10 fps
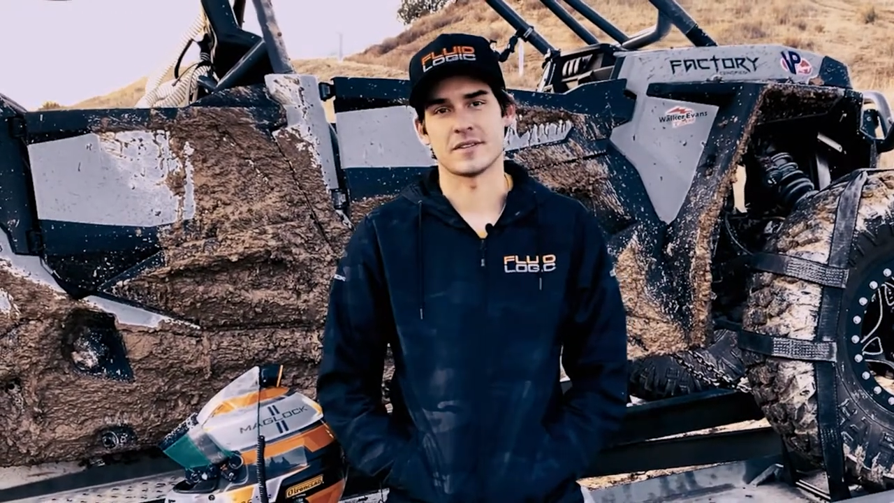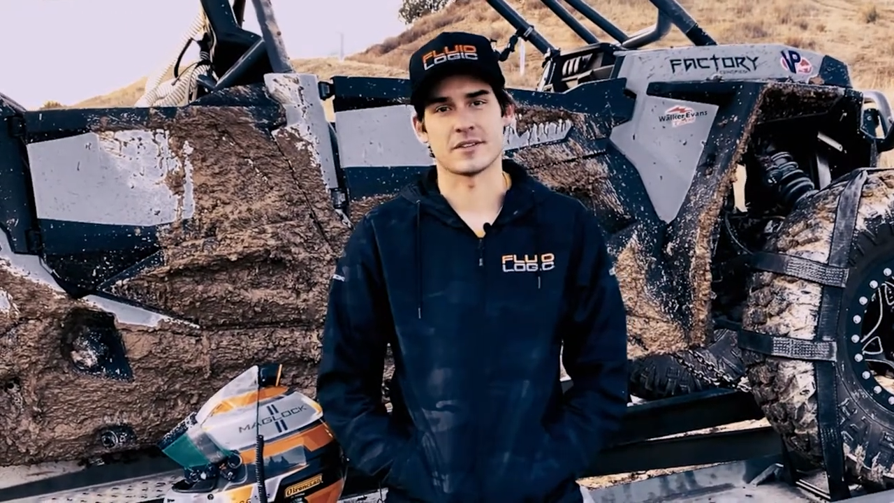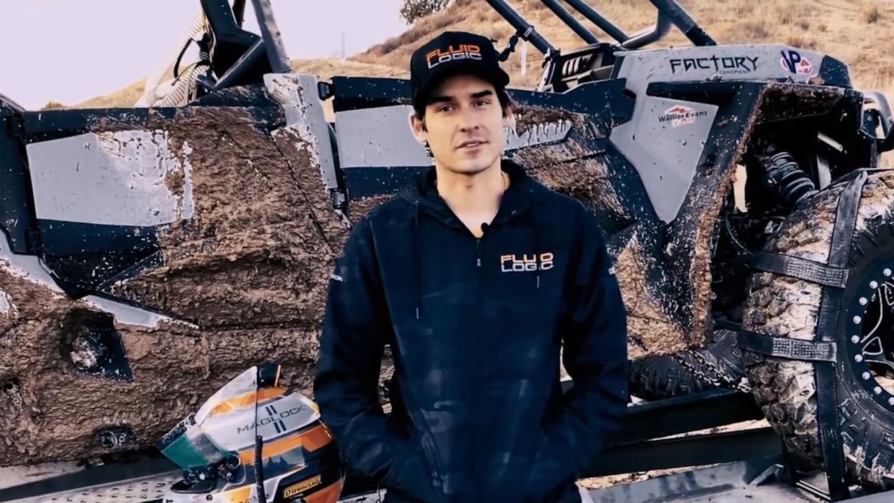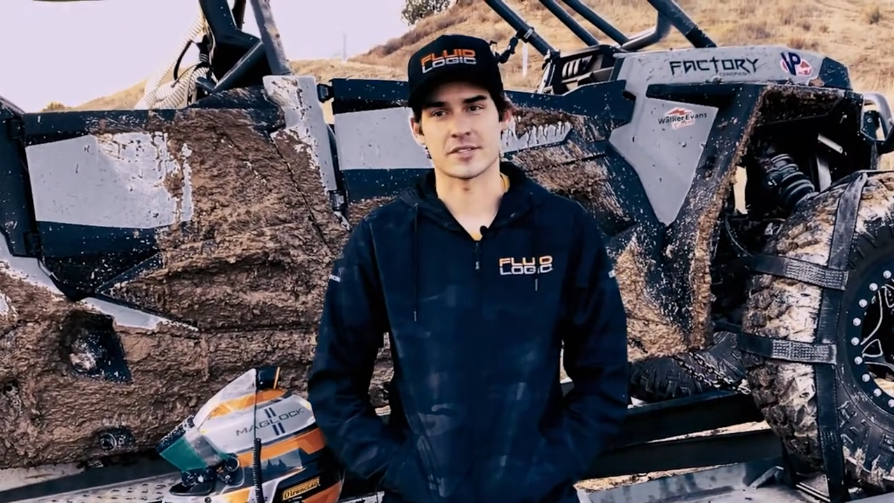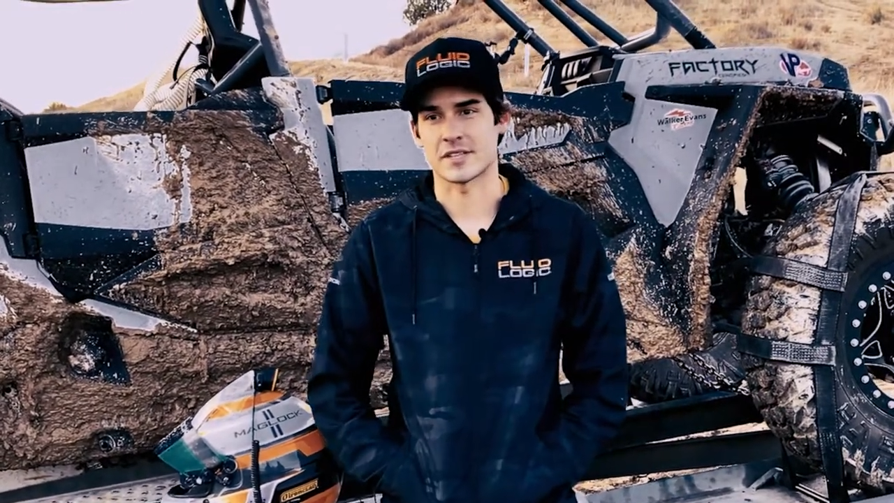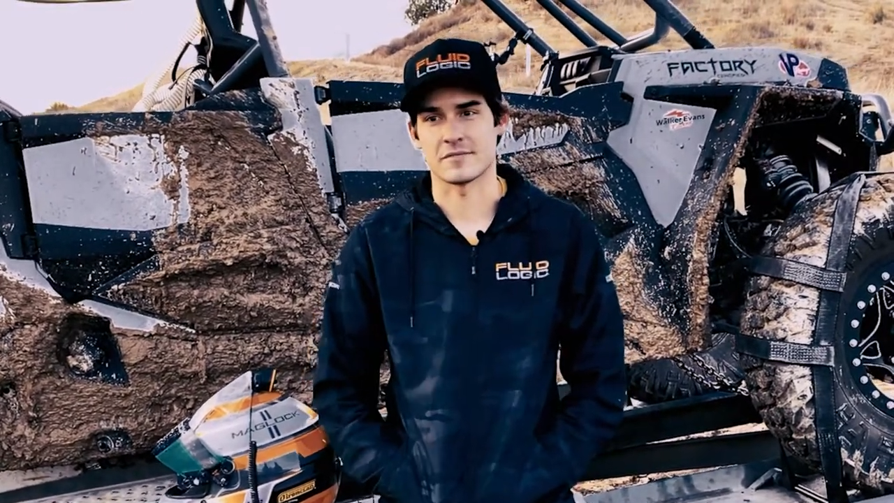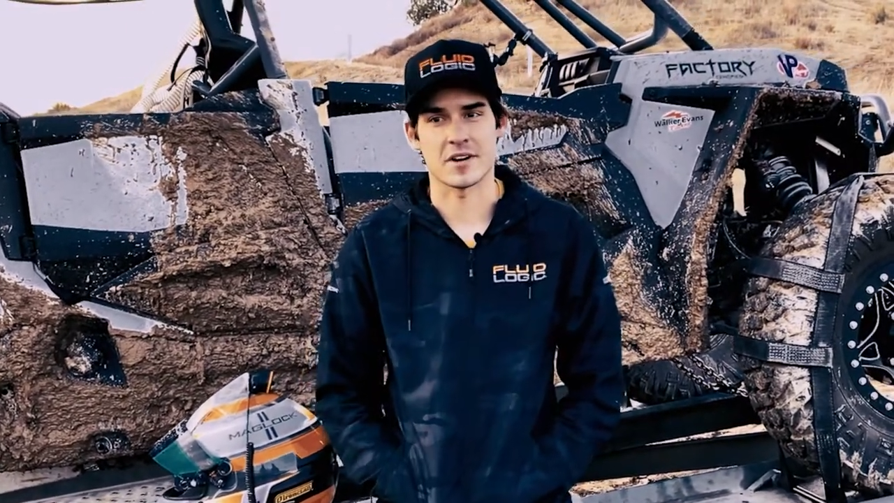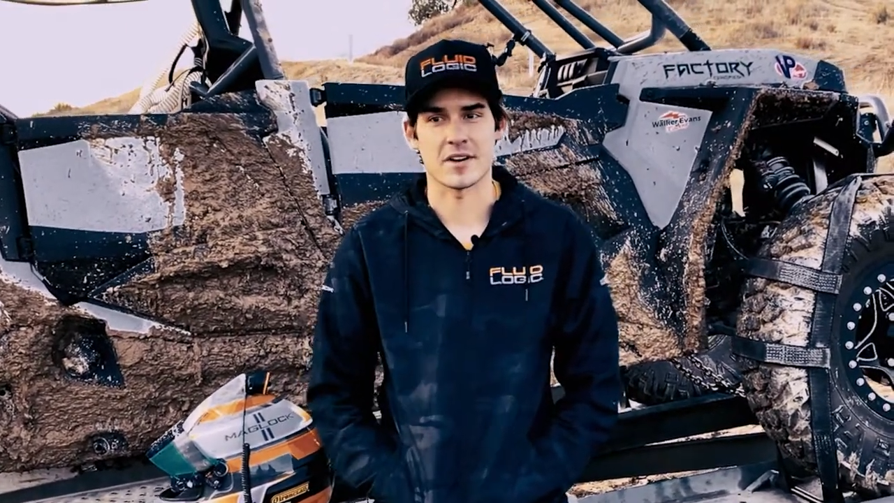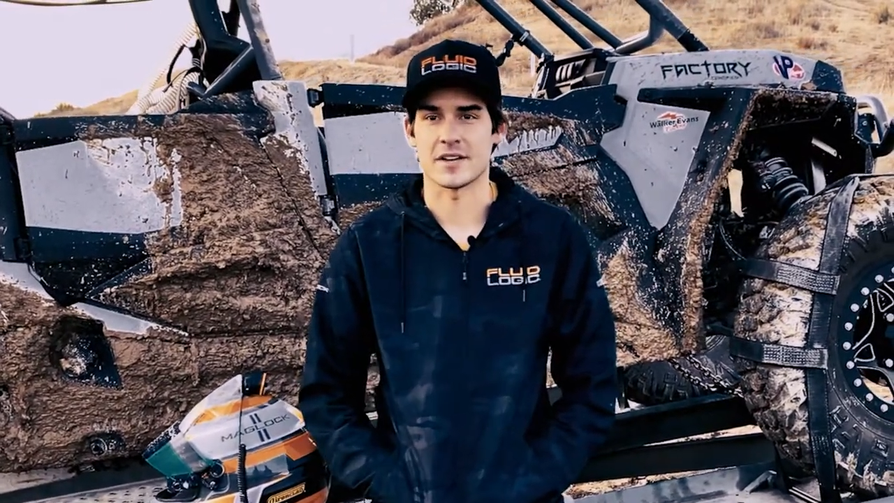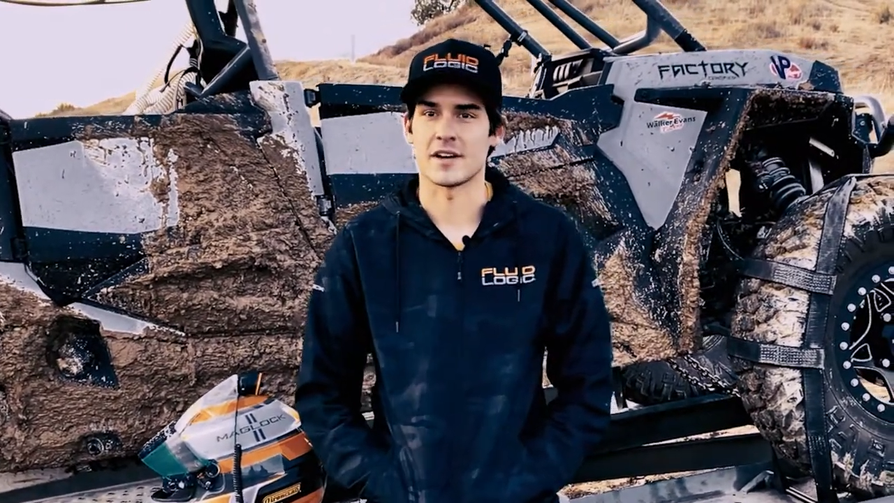I learned this at a
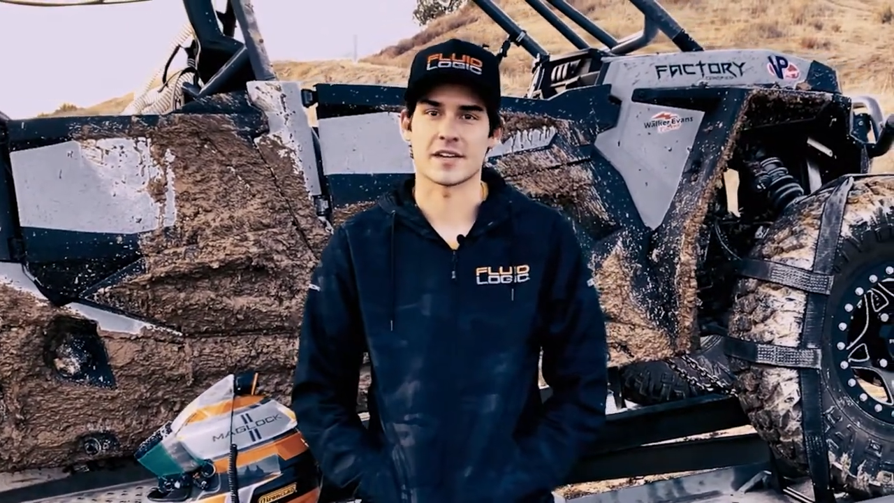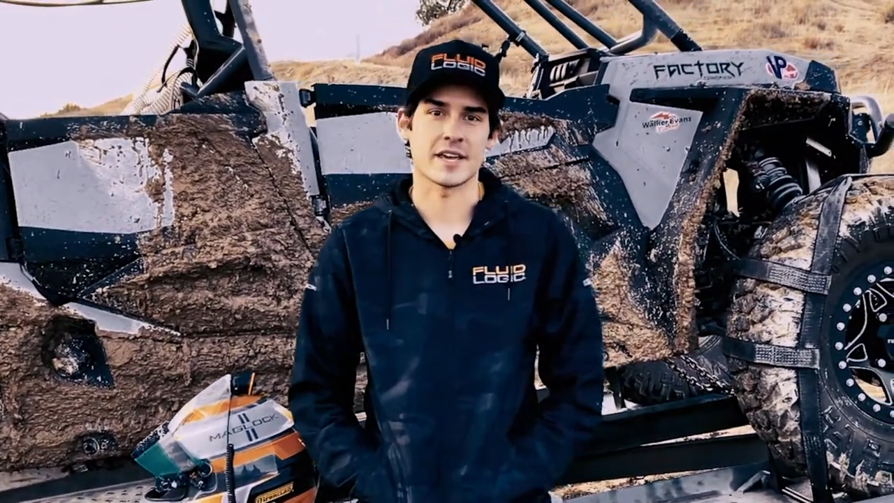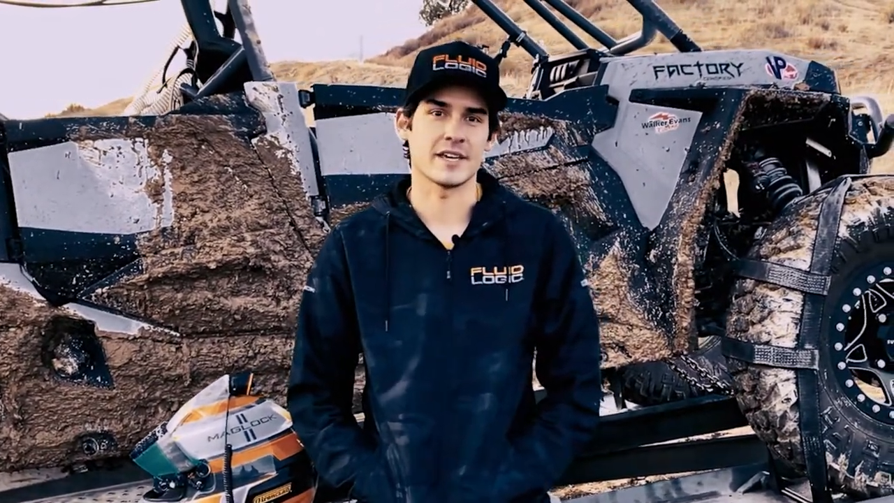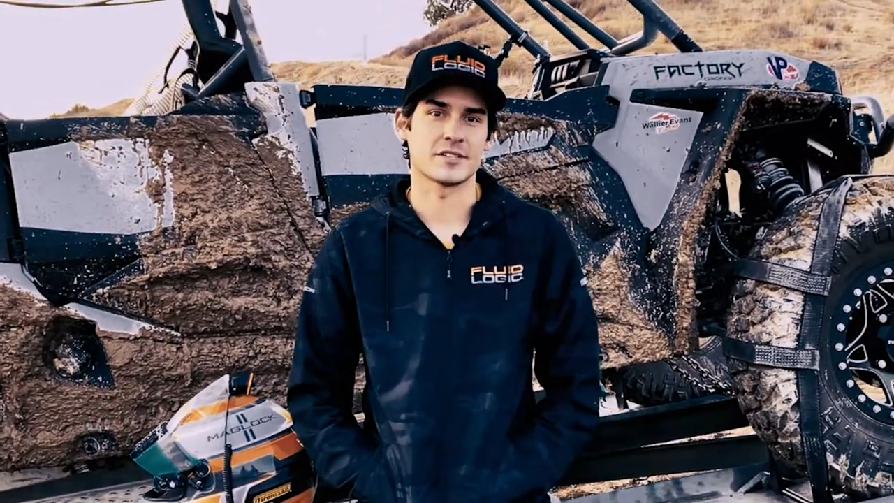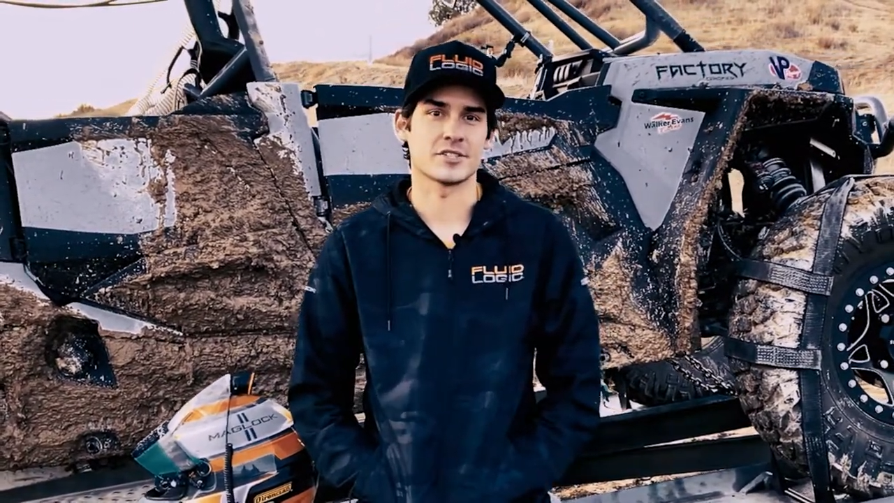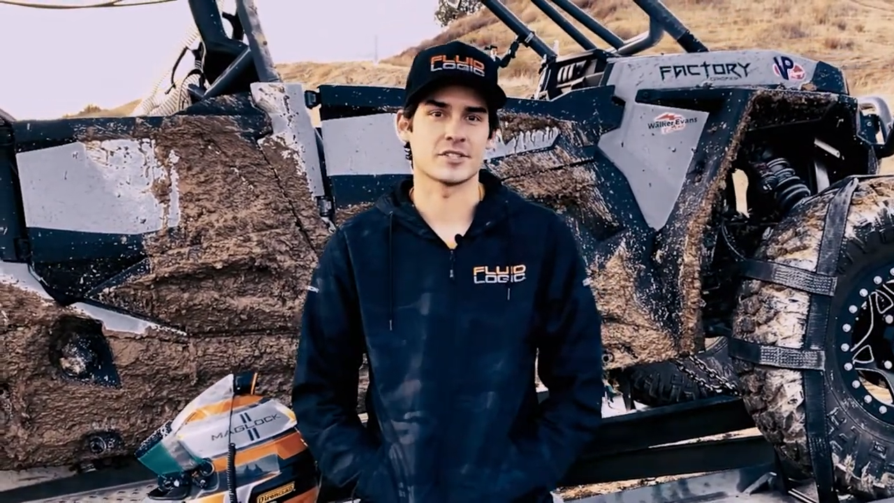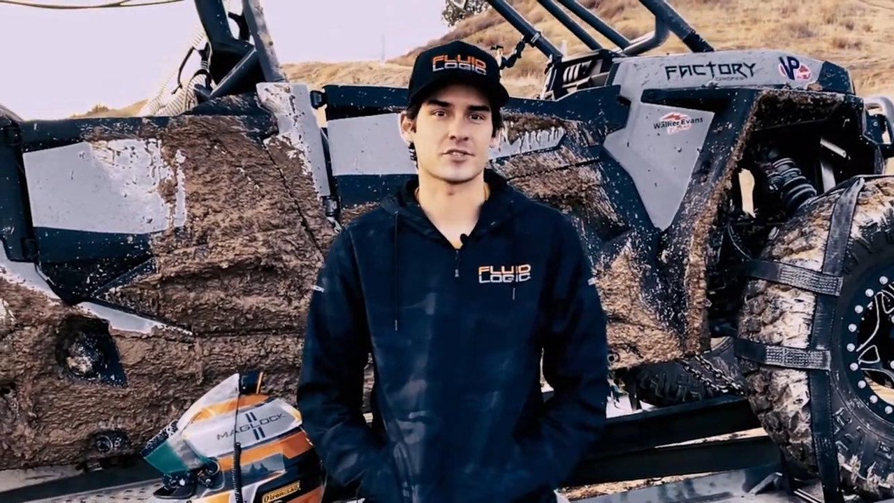very young age,